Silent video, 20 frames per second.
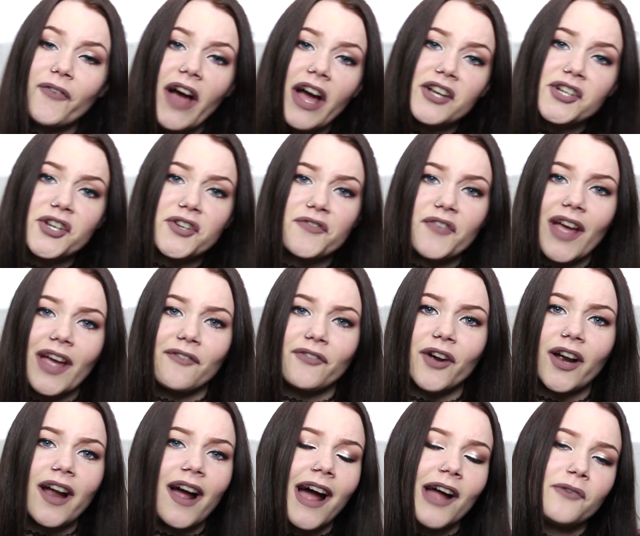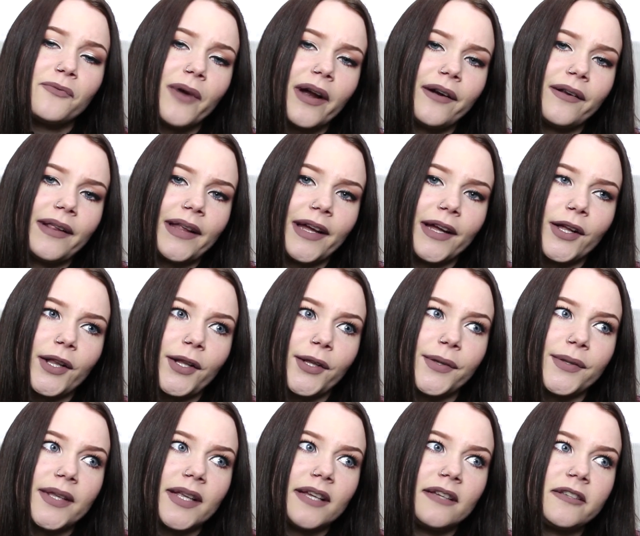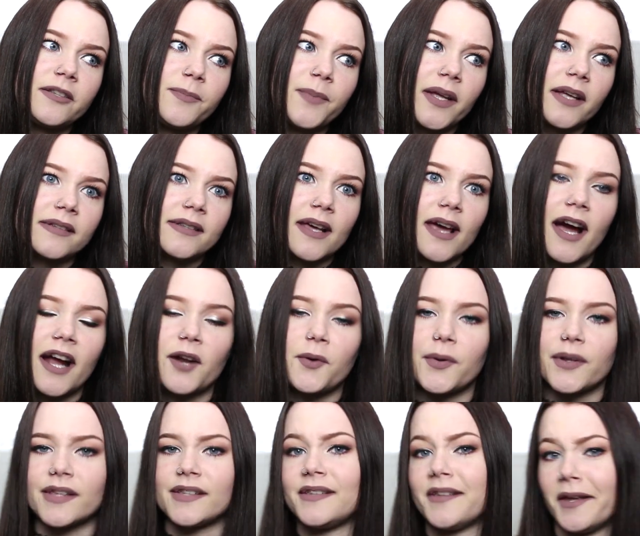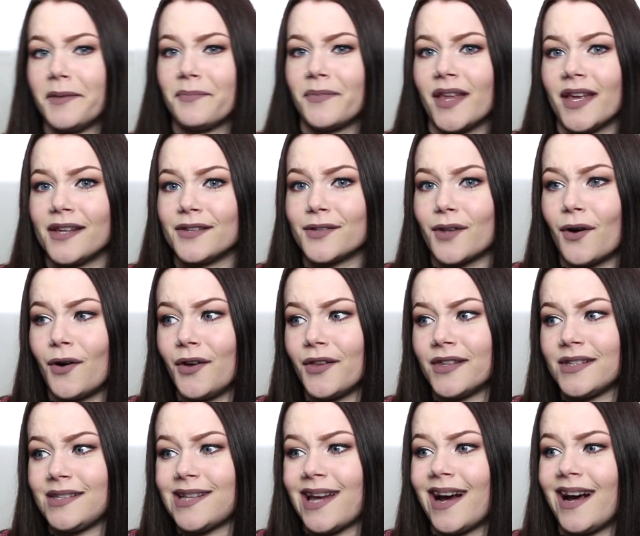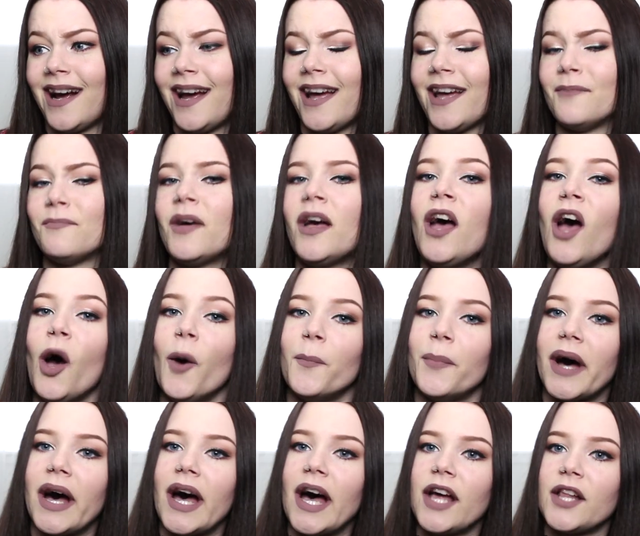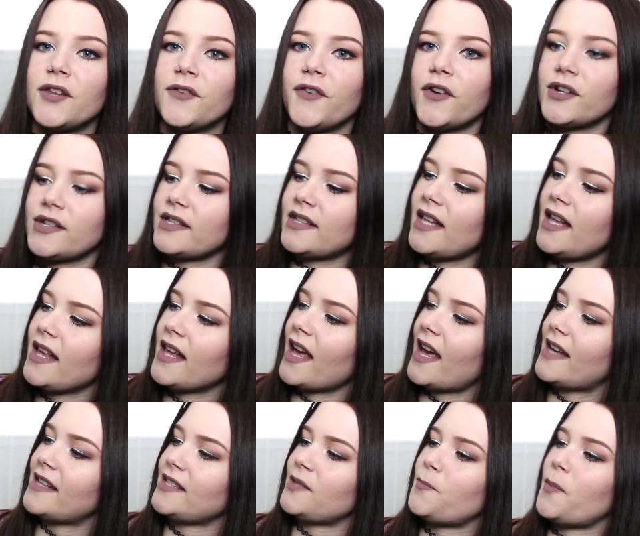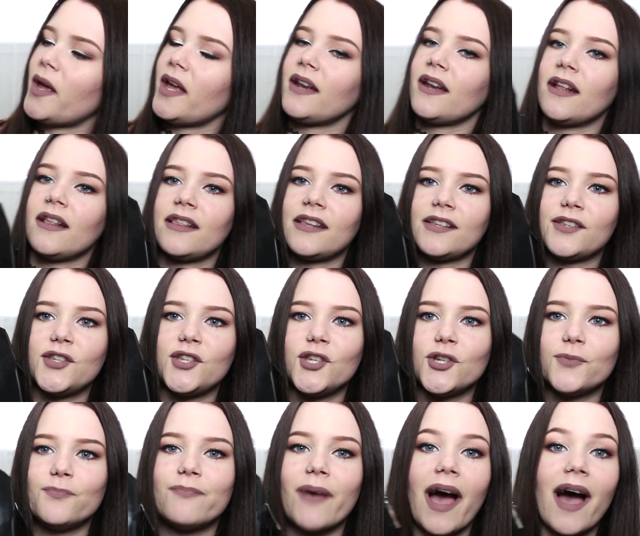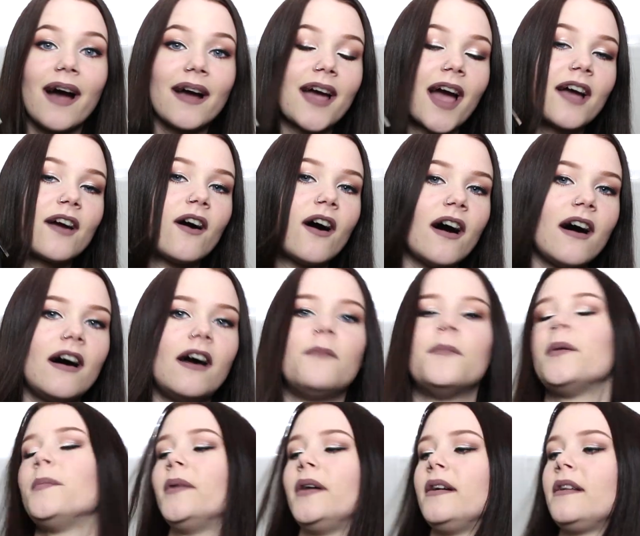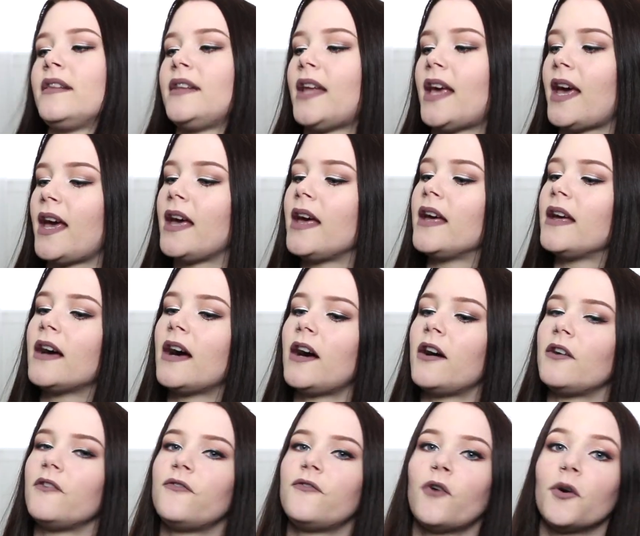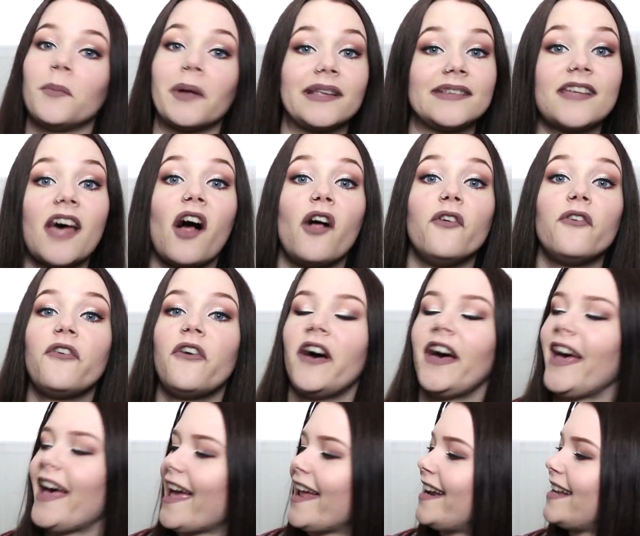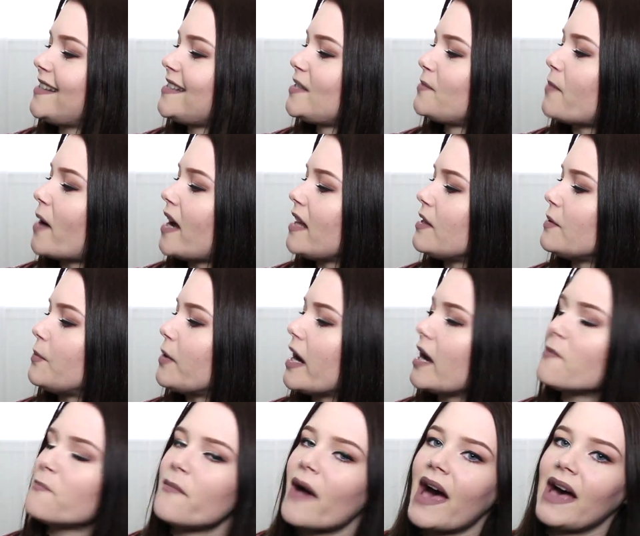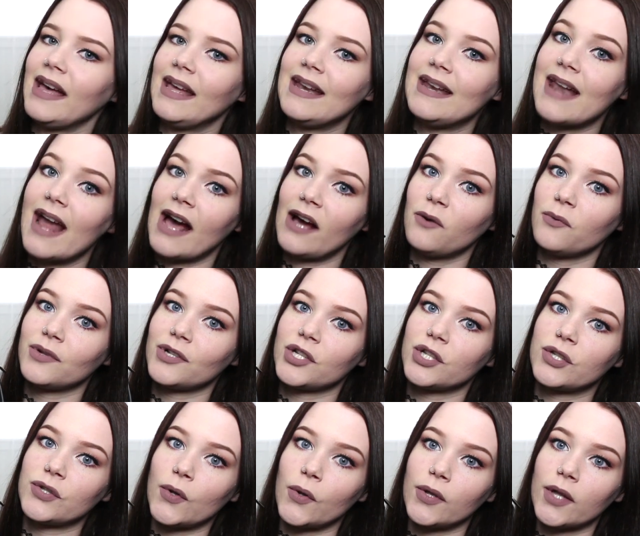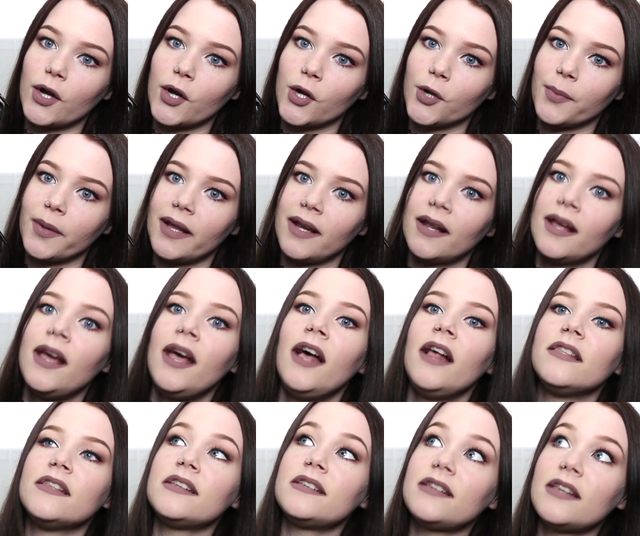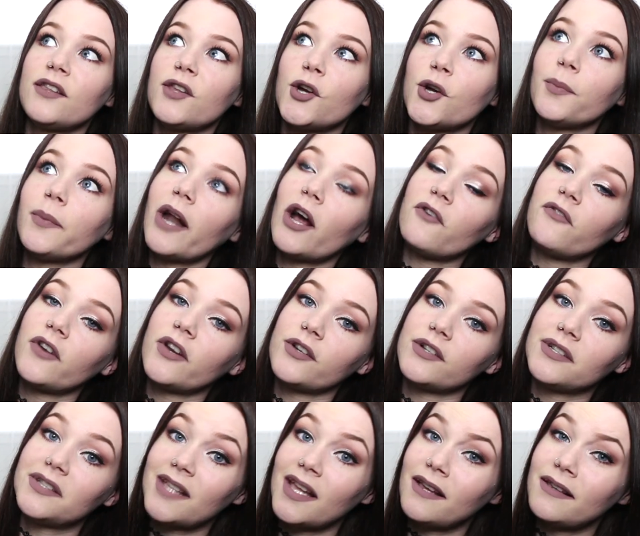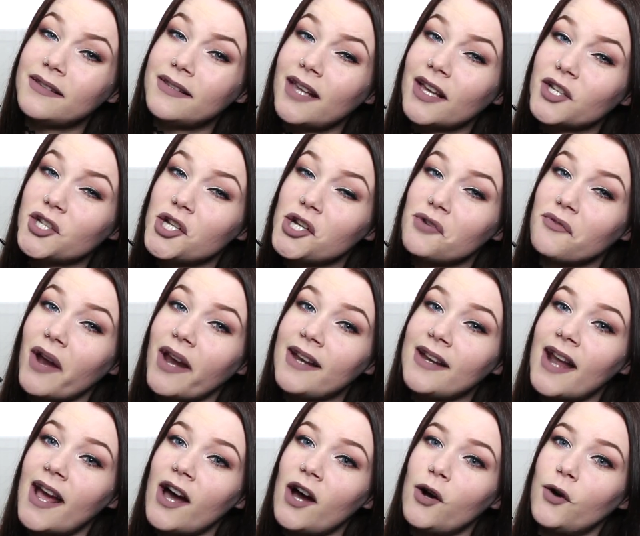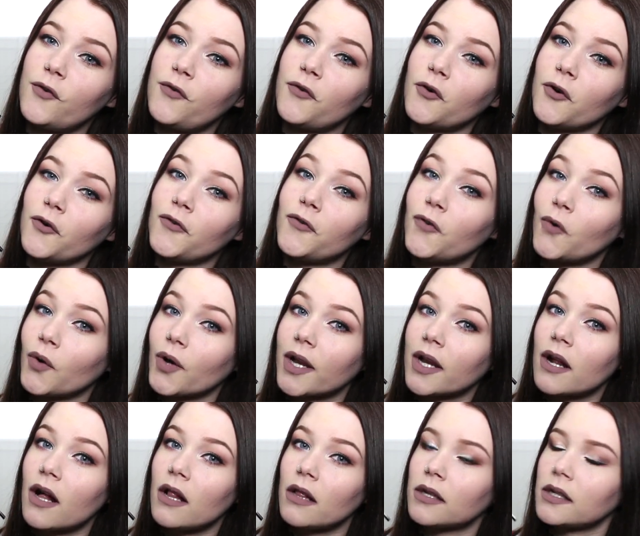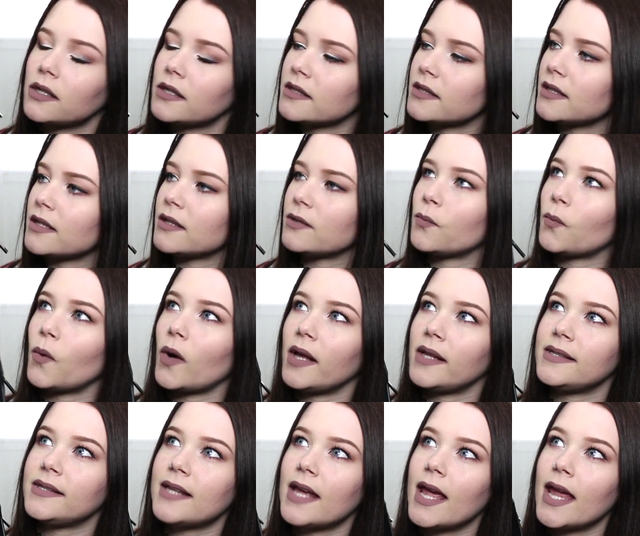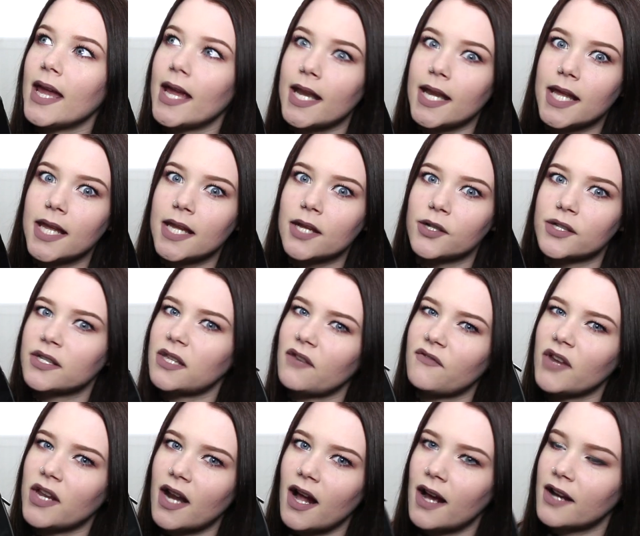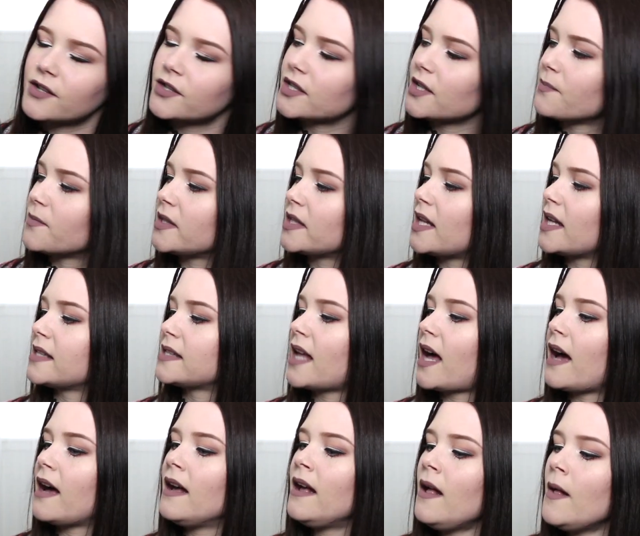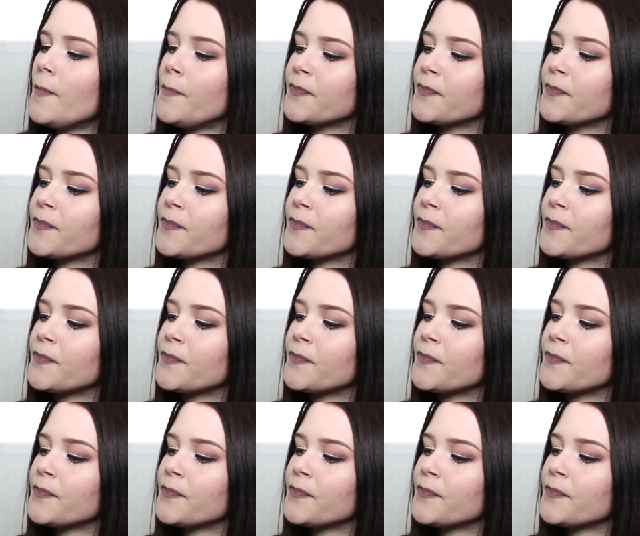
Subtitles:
a fashion favorite, I rarely include these because I kind of wear the same things all the time, but the first thing has been this new bag I got on my birthday for myself, and it's by the brand Matt and Nat, which is sold at Urban. This is in the Urban Outfitters sales section right now for $40. It was $80 or $79 or something like that.